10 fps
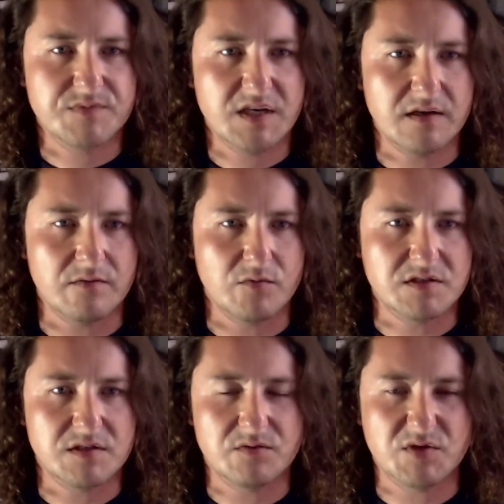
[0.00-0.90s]
and
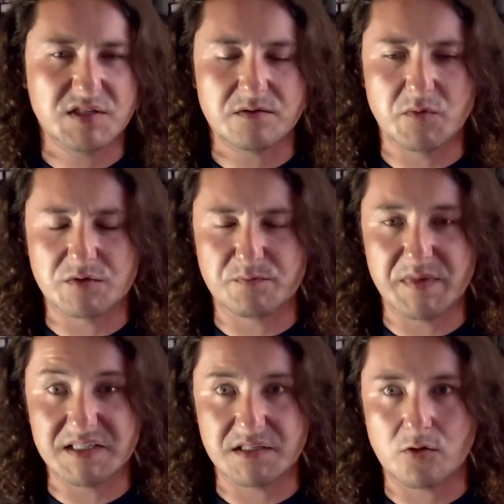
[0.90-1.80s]
which is the most
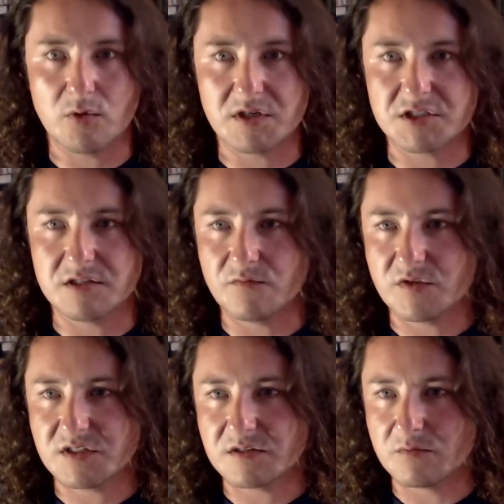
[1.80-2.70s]
basic question,
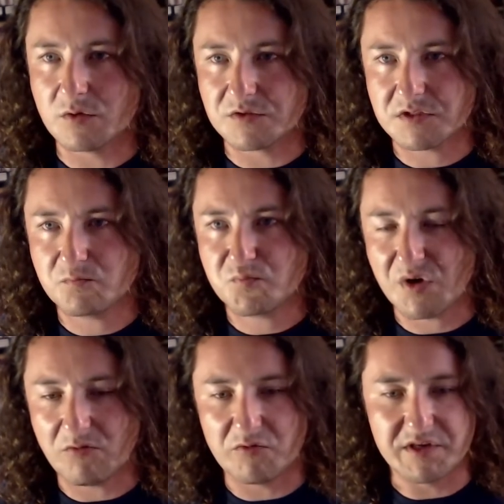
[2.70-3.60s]
which is the most
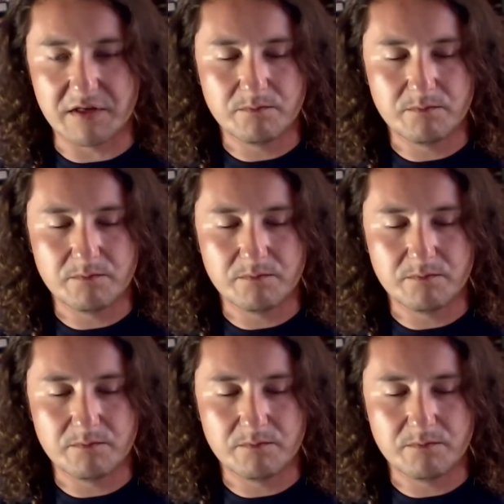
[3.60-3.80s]
probably